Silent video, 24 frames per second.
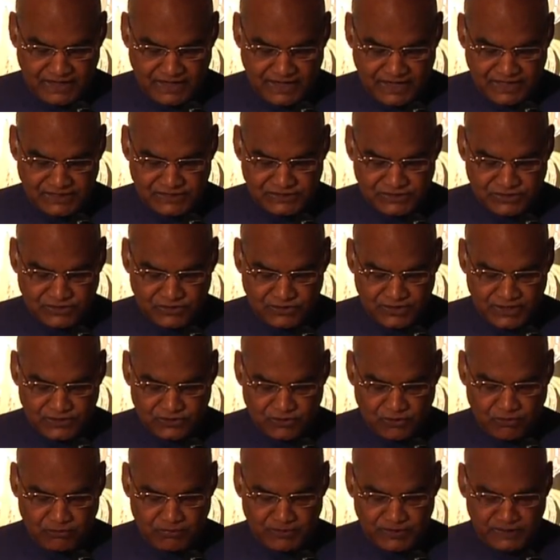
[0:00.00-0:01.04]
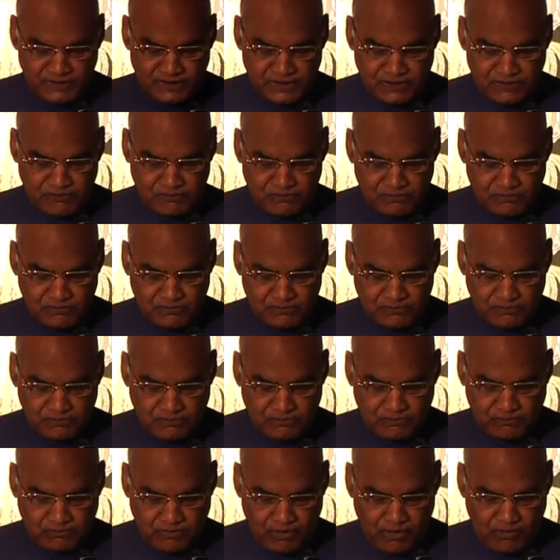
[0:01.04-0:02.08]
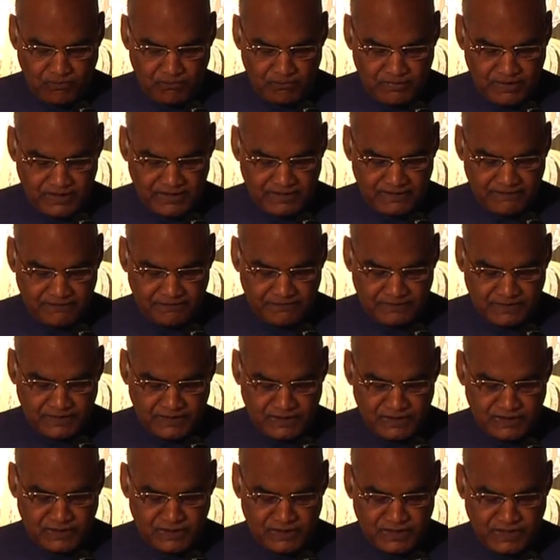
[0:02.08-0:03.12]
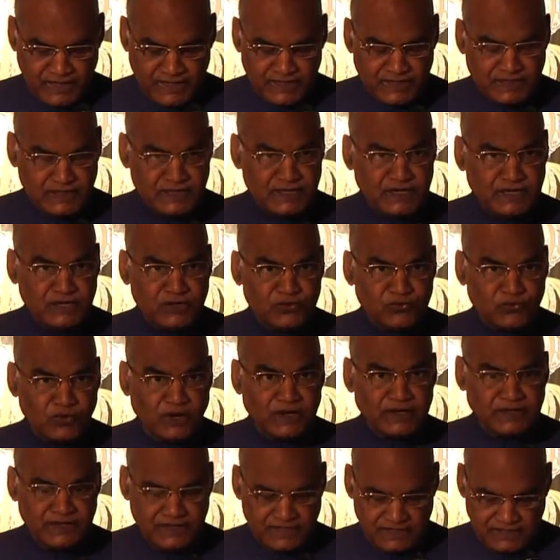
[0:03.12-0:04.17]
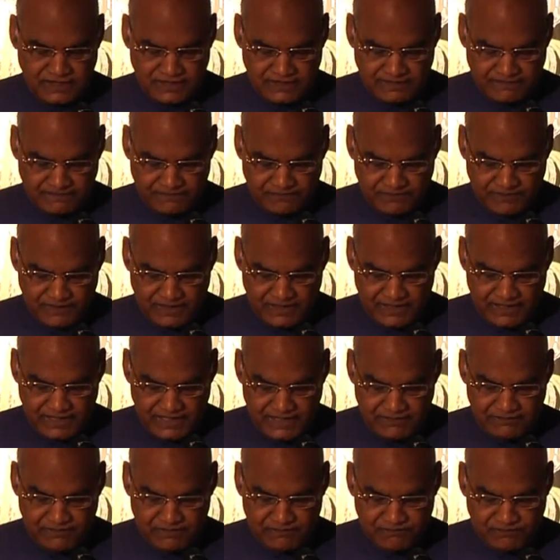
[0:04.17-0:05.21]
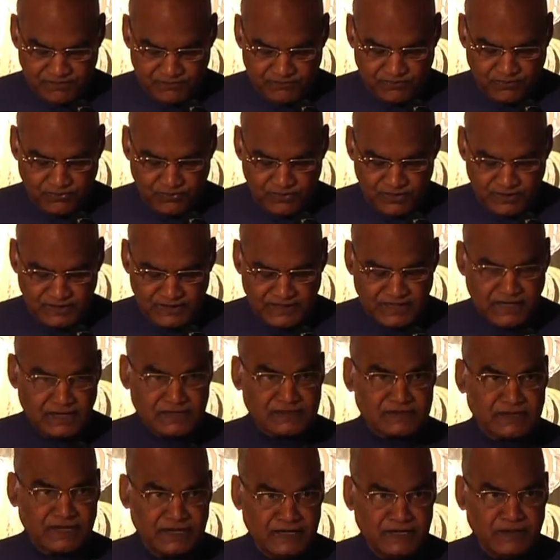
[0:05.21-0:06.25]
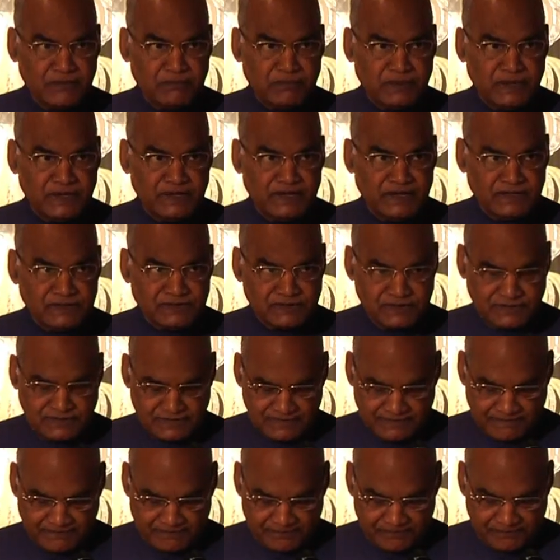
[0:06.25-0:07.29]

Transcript: consulate opened in Bombay in 1920, even before India's independence.